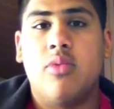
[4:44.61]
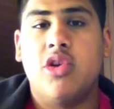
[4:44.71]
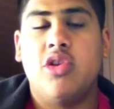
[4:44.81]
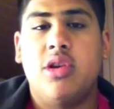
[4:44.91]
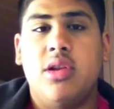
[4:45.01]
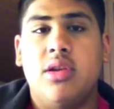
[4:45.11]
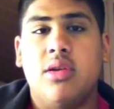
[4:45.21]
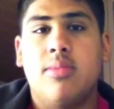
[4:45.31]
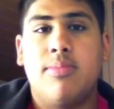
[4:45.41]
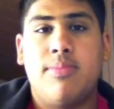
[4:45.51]
which you need
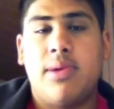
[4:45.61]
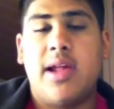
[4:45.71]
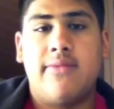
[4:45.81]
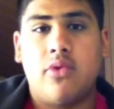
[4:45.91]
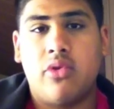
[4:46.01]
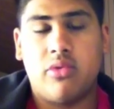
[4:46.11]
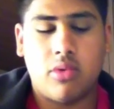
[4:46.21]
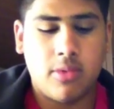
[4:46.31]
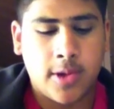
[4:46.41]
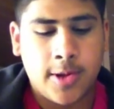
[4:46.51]
to plan for as well.